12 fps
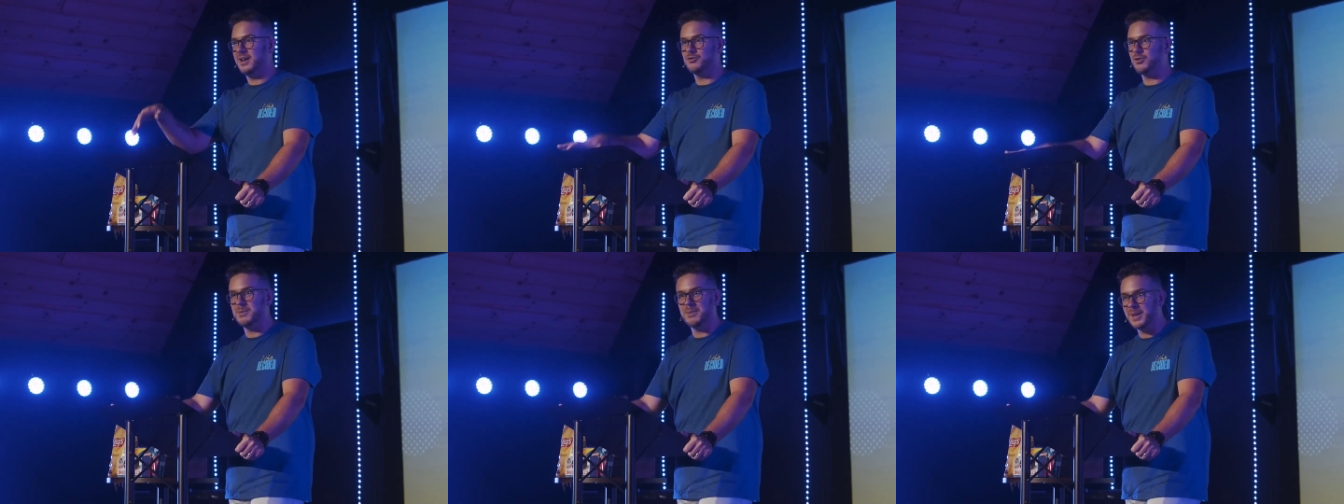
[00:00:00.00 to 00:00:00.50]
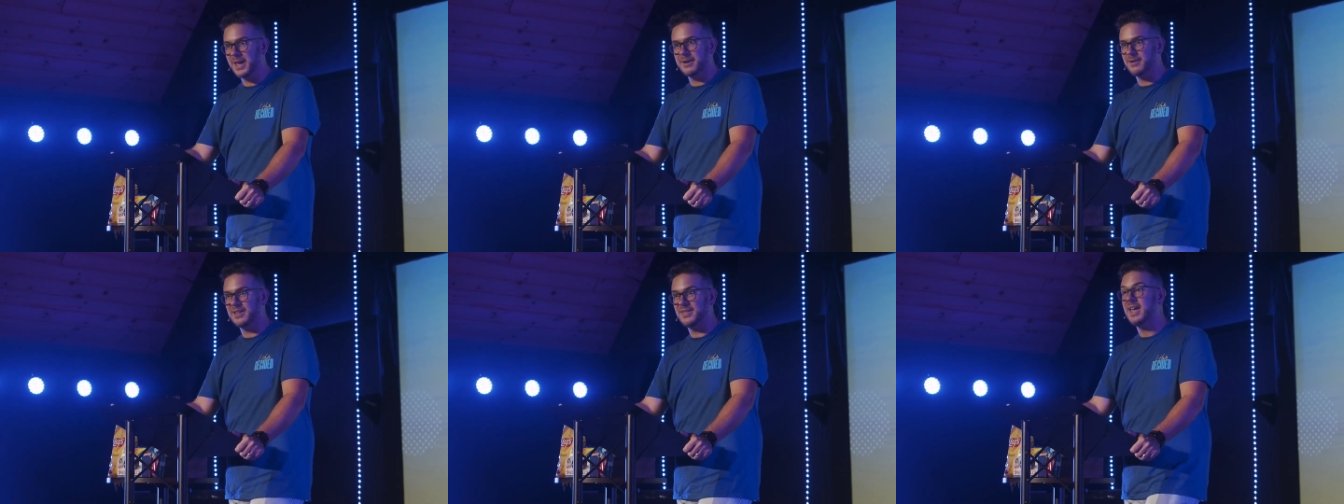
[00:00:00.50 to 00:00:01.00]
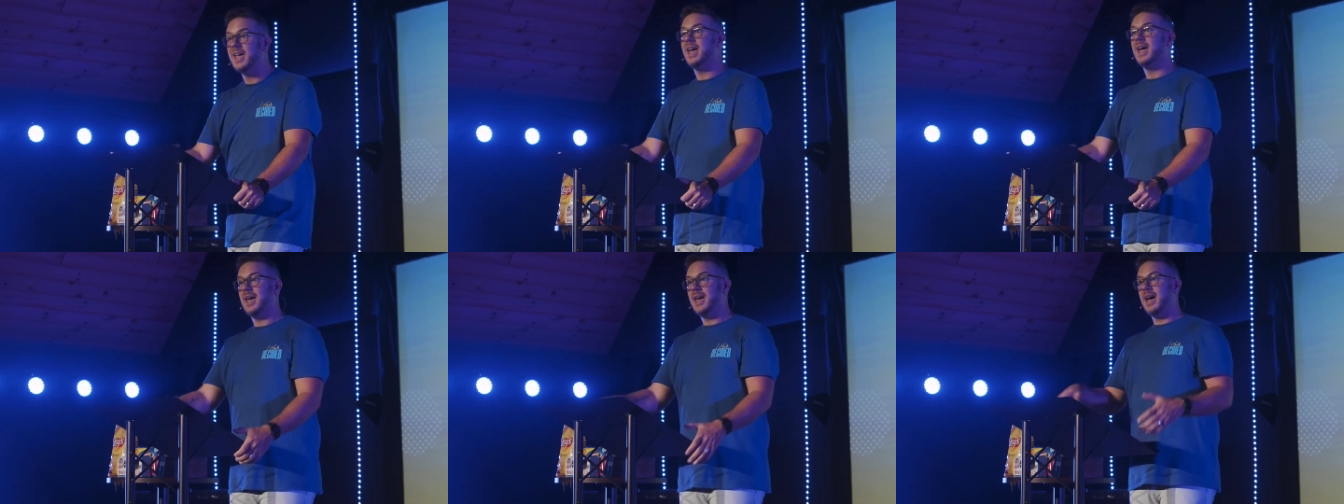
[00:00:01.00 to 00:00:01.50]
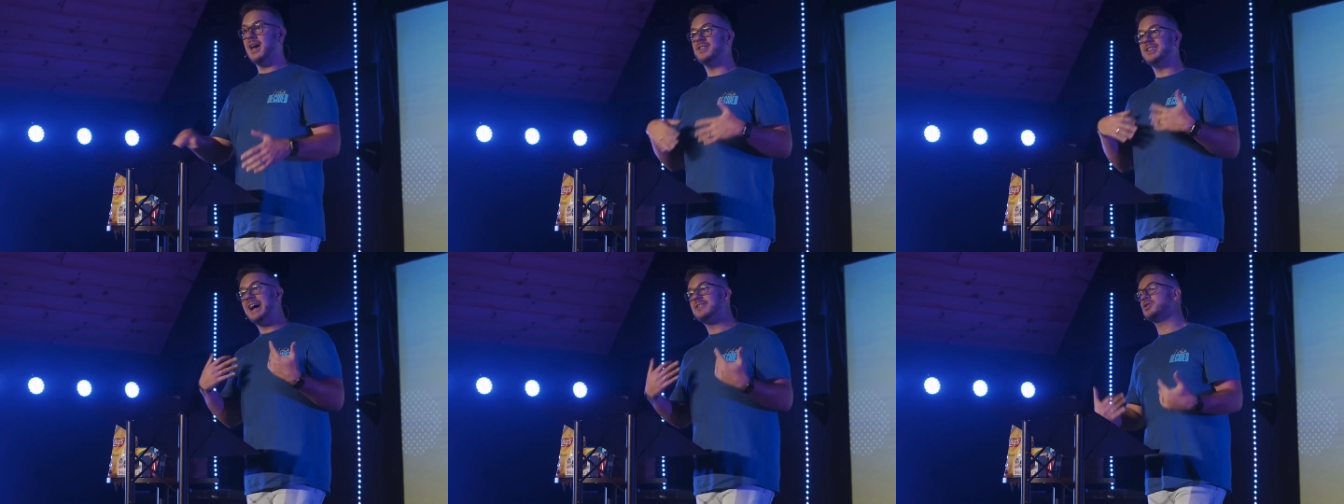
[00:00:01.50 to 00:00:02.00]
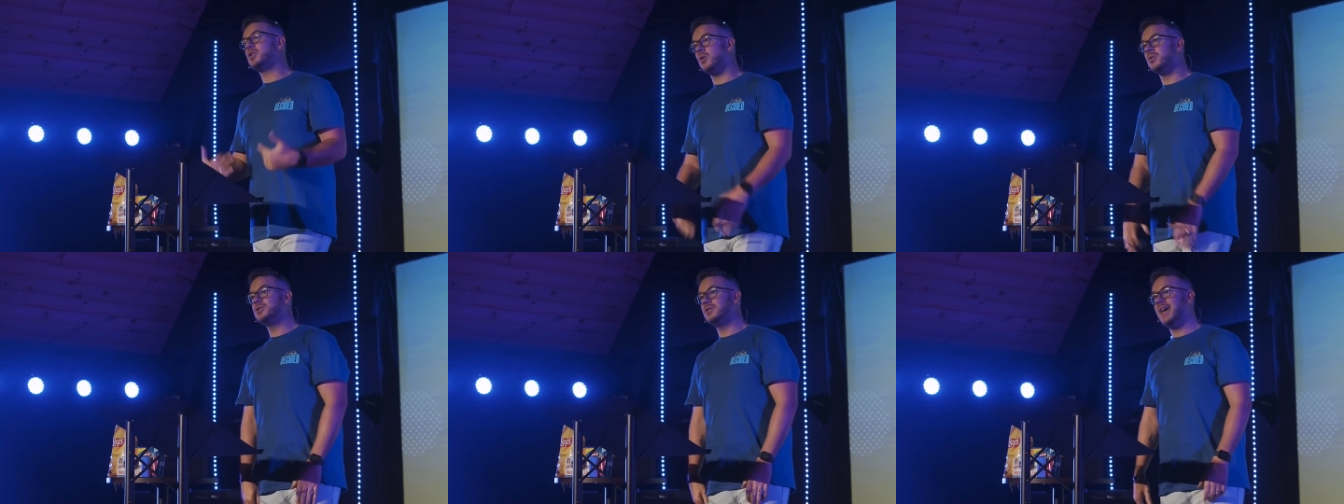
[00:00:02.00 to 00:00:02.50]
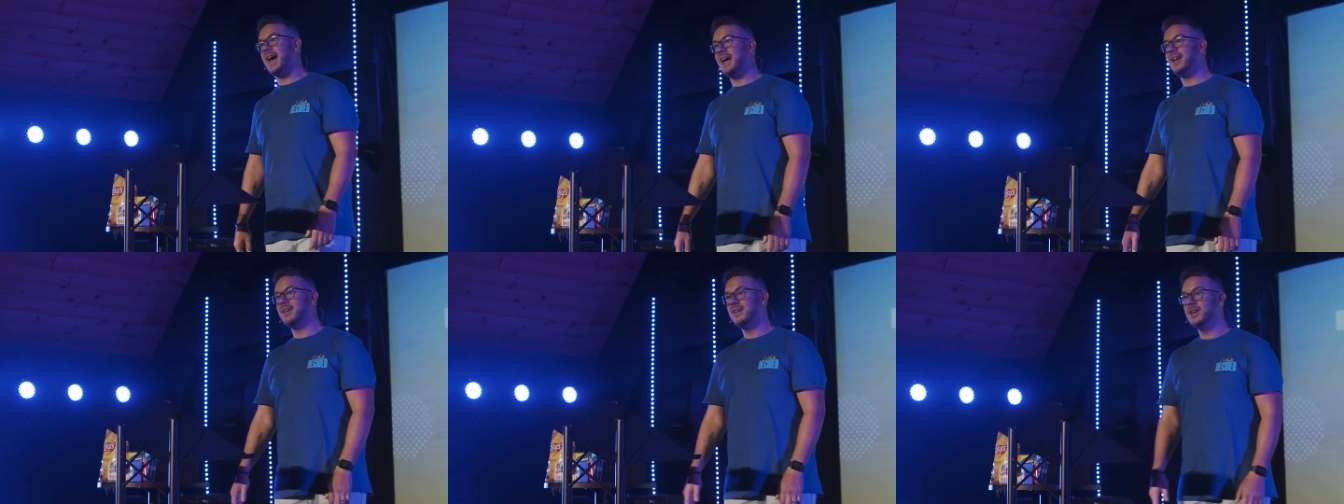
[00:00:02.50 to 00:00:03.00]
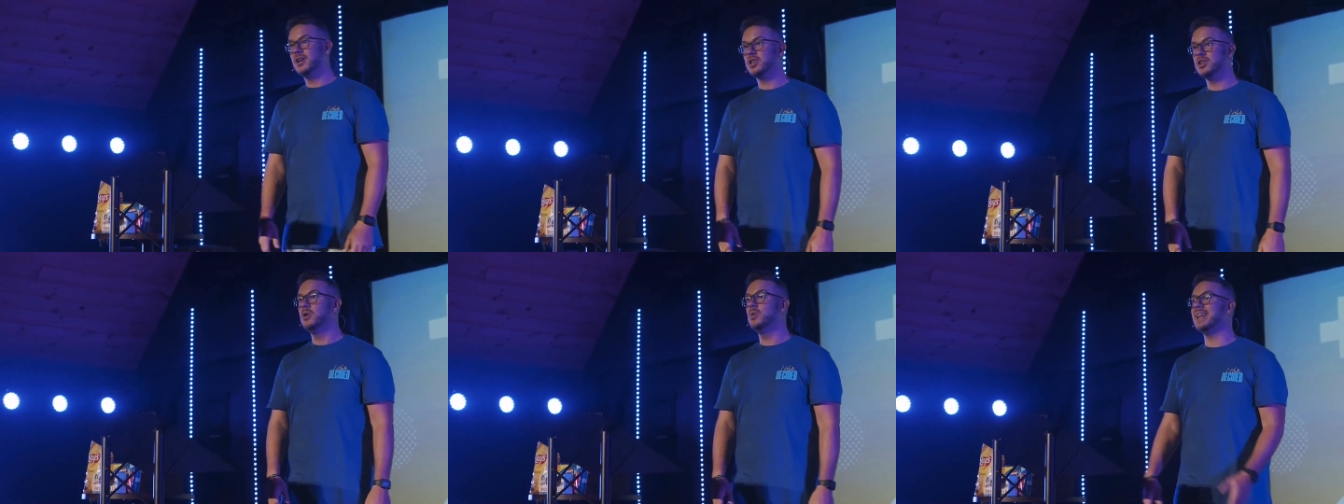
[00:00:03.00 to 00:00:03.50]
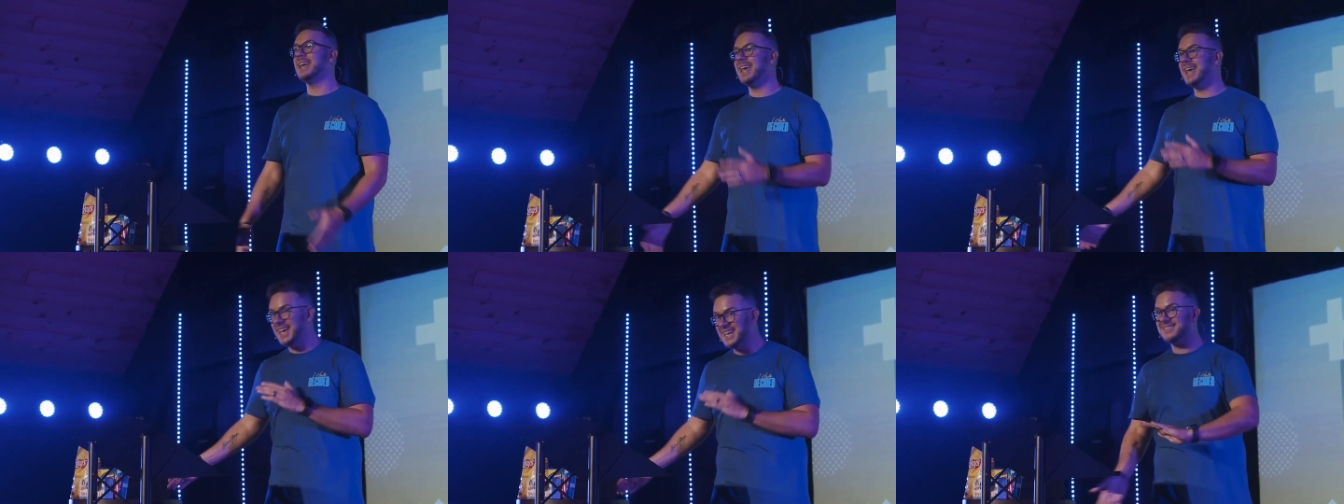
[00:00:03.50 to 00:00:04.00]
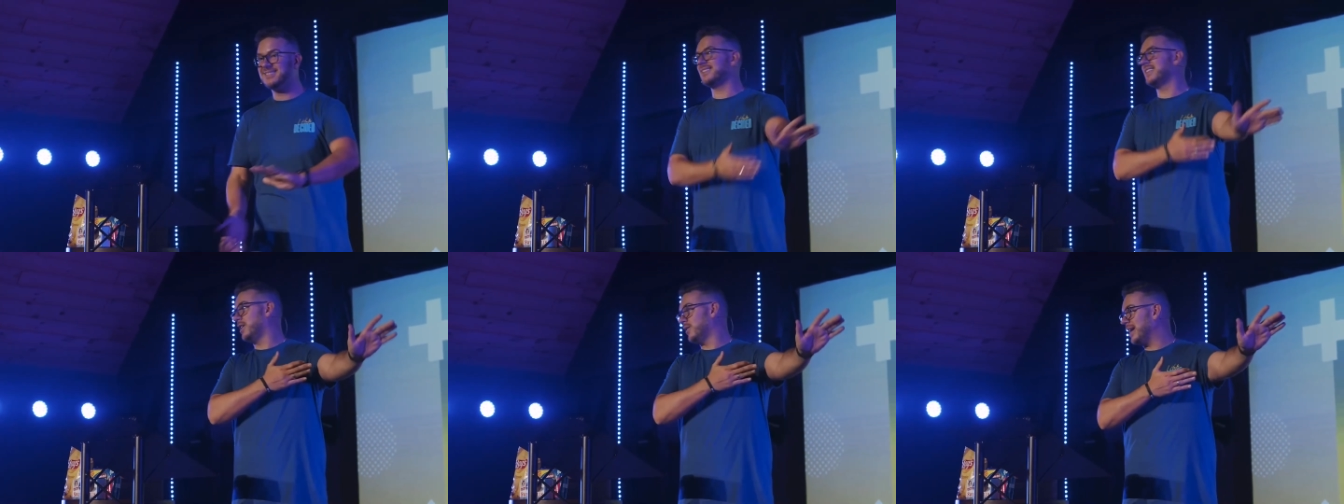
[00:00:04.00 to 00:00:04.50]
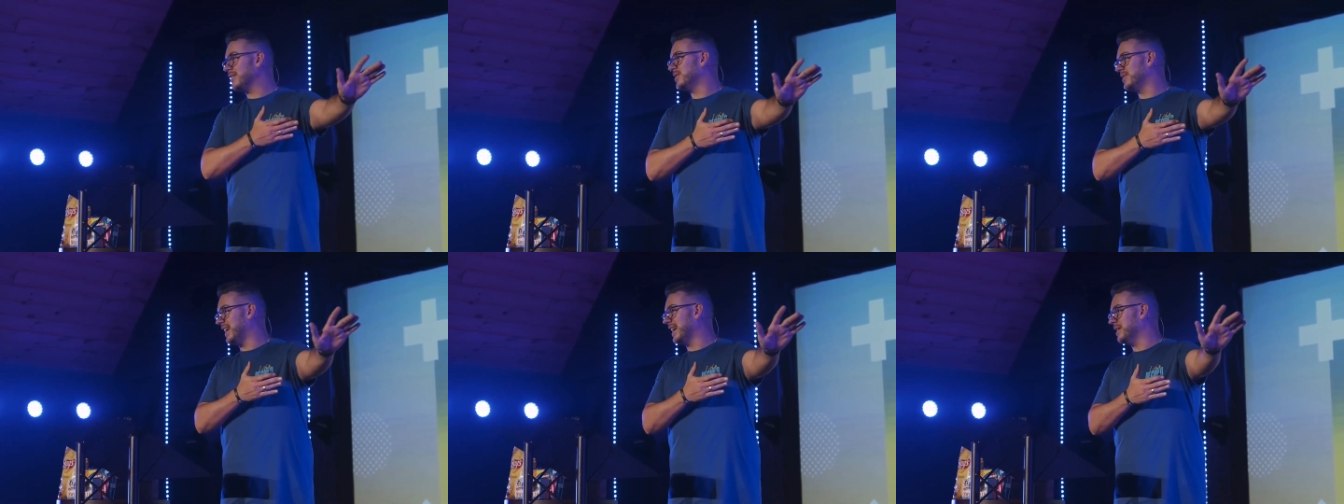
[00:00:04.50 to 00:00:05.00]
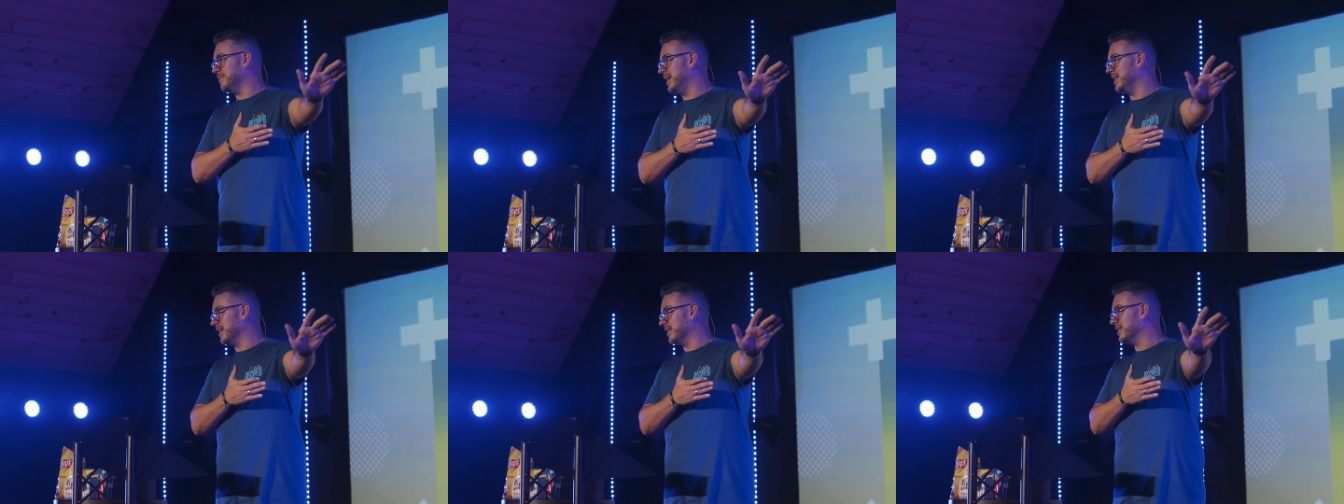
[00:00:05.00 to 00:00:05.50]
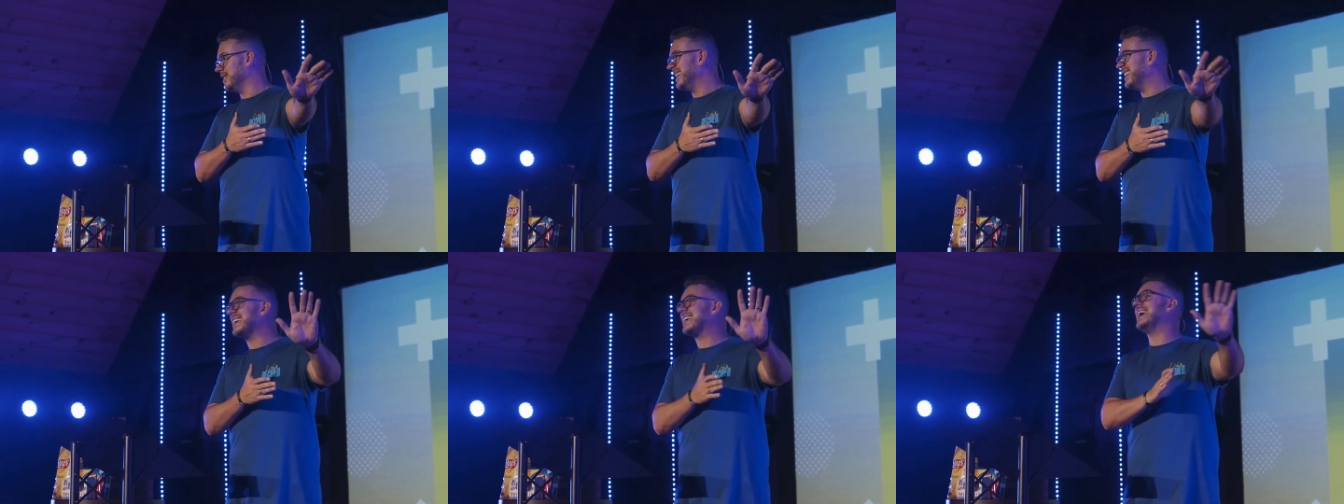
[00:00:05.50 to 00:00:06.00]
any treatment plan or anything. If a doctor told you that, you would instantly go out to a second opinion like